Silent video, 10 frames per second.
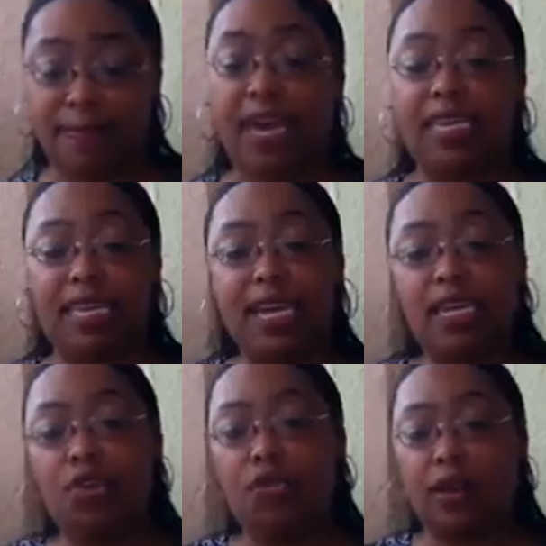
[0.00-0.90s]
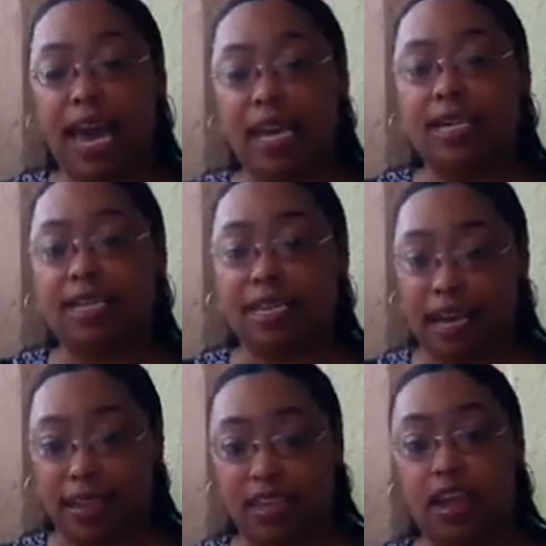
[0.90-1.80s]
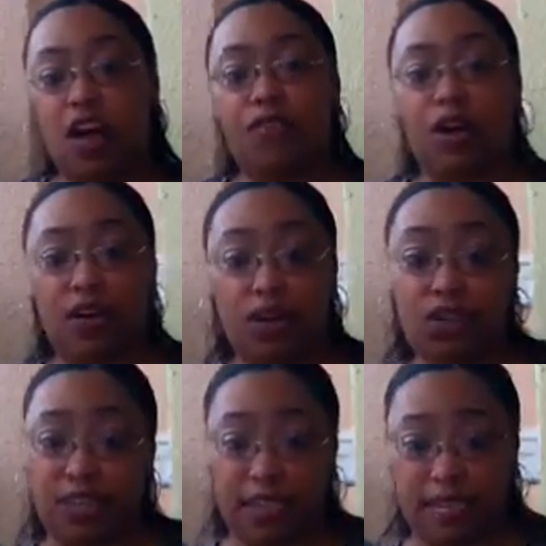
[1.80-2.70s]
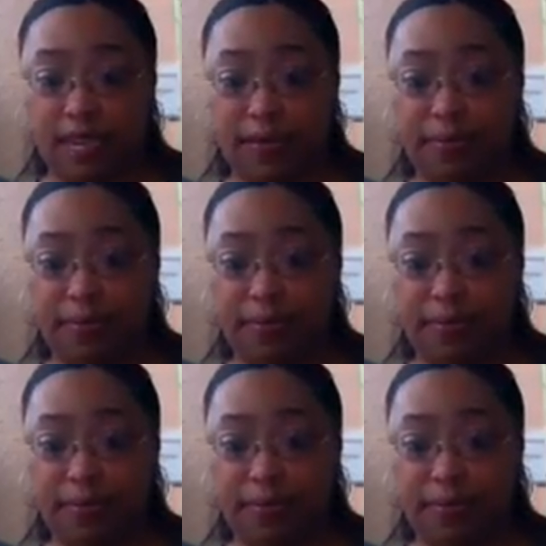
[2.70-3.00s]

It doesn't create a sense of urgency.